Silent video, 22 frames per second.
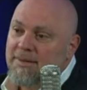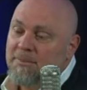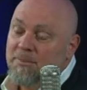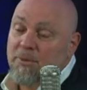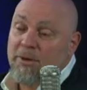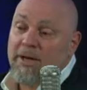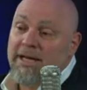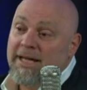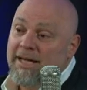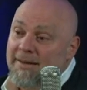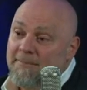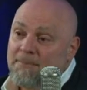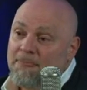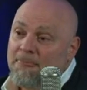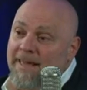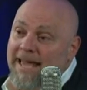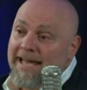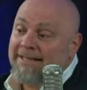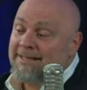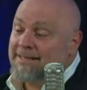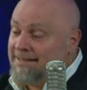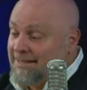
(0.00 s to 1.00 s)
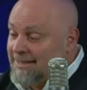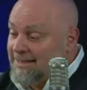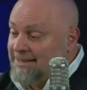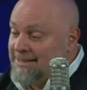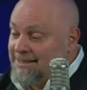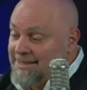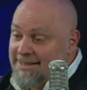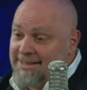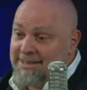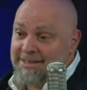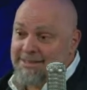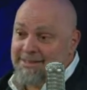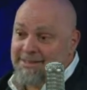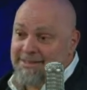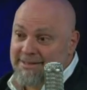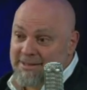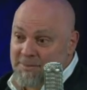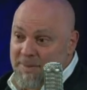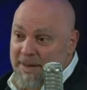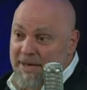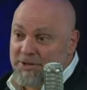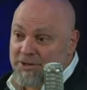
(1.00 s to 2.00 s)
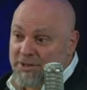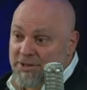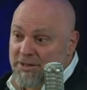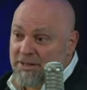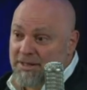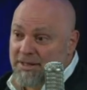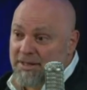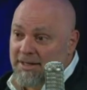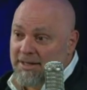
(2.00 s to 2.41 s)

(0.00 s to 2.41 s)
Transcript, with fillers: Boy, and since this special,